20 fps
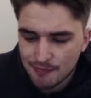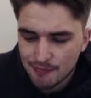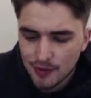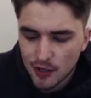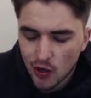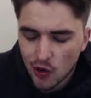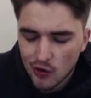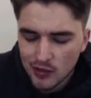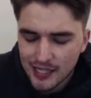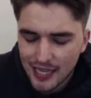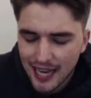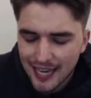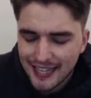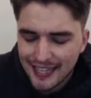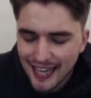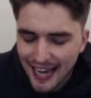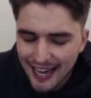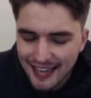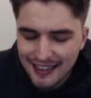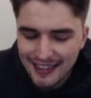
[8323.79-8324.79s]
Blocked
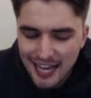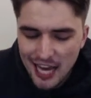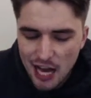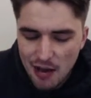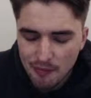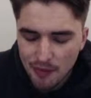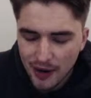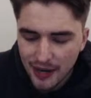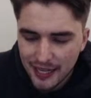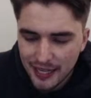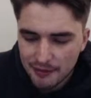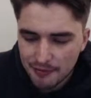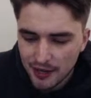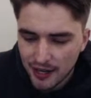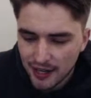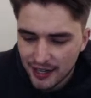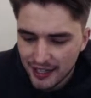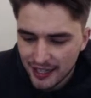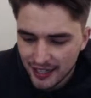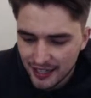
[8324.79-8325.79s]
again there by
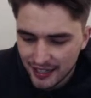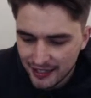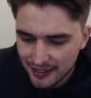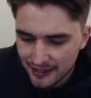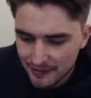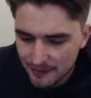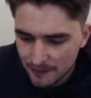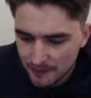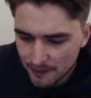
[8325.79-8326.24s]
Hibernian.